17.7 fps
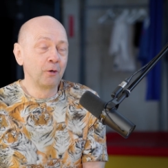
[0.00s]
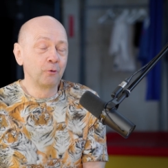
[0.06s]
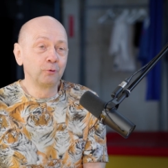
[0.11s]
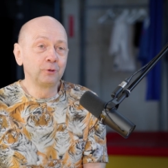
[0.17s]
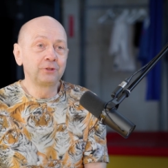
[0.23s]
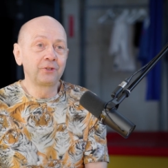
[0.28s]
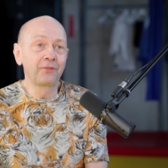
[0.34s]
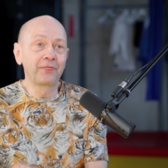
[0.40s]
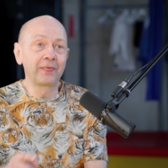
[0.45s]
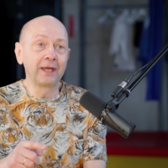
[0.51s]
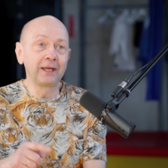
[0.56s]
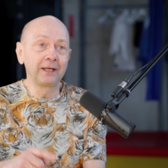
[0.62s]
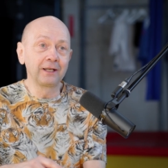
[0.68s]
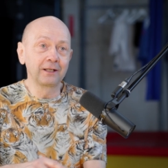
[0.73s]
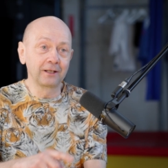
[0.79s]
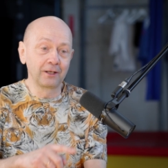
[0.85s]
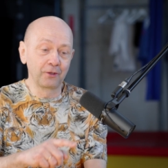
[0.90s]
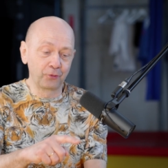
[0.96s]
with
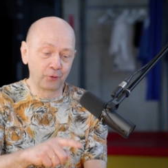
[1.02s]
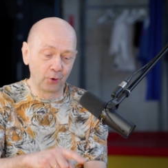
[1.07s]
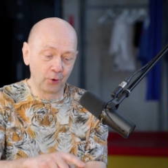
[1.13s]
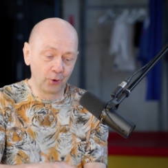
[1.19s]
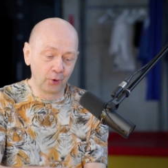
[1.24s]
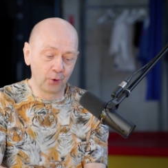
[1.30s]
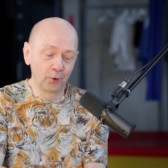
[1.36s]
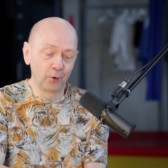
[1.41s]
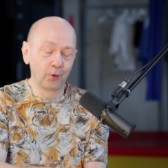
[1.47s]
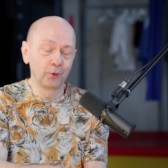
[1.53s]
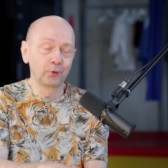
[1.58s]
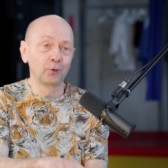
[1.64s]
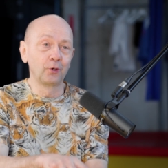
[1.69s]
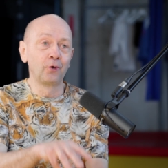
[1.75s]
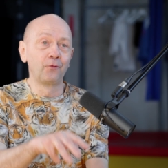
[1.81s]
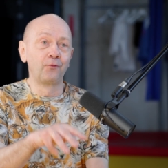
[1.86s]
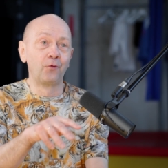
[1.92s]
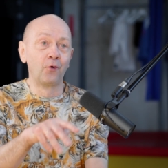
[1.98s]
their uh, third
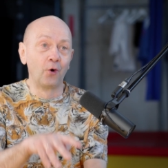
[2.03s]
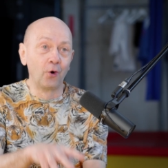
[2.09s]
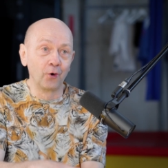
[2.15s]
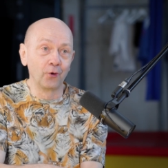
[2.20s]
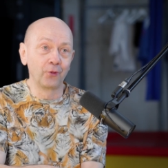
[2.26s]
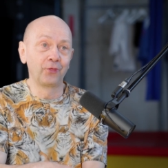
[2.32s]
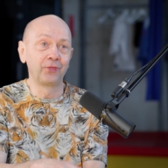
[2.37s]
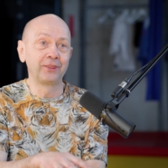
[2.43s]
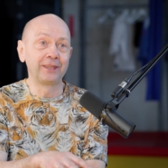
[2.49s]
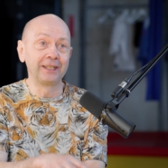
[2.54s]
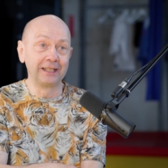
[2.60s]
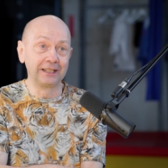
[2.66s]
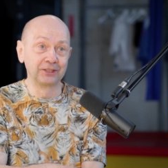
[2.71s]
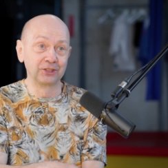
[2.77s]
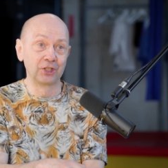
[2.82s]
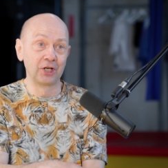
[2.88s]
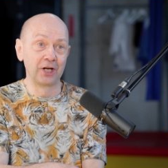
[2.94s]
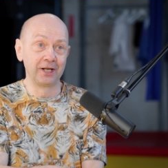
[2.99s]
or fourth
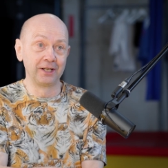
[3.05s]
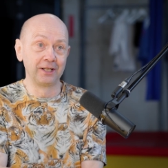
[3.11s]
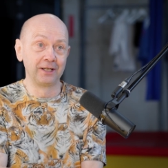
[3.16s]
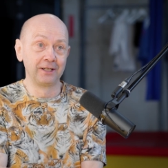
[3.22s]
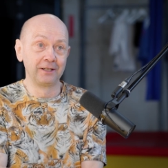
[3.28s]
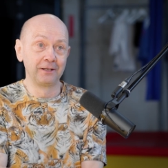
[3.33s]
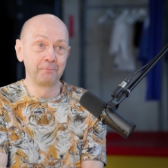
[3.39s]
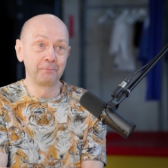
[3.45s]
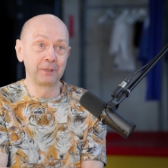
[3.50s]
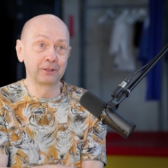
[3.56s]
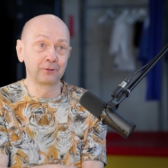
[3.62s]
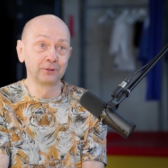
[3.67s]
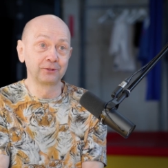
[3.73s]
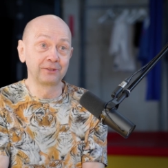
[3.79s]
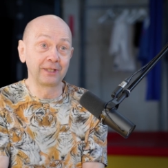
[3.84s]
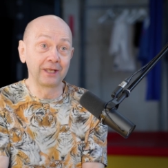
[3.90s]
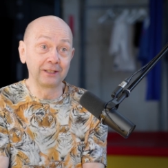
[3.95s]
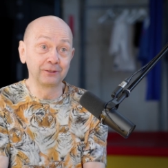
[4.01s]
children
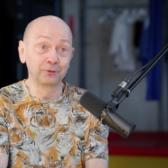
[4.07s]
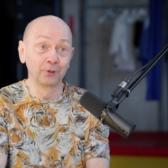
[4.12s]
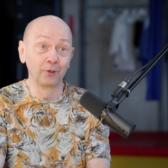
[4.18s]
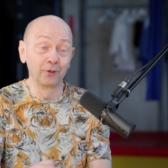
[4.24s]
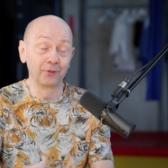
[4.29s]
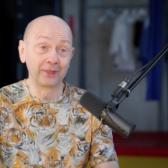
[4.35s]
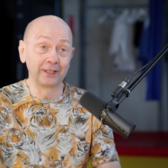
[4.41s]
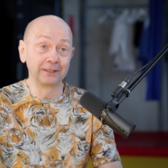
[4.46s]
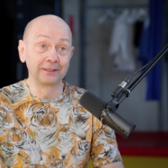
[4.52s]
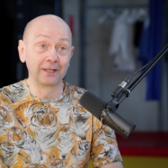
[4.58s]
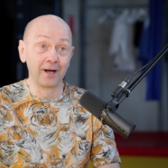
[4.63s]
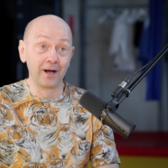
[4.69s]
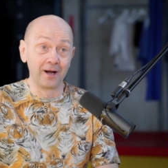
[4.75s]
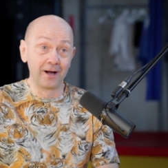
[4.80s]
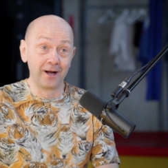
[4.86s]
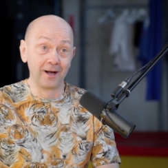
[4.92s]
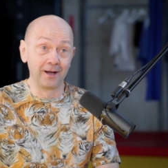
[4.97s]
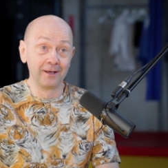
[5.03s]
because they saw that
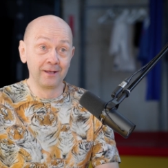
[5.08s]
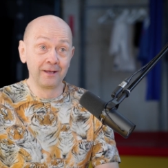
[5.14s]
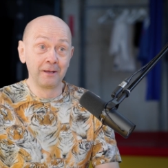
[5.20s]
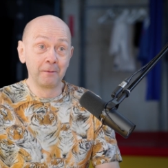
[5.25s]
ah,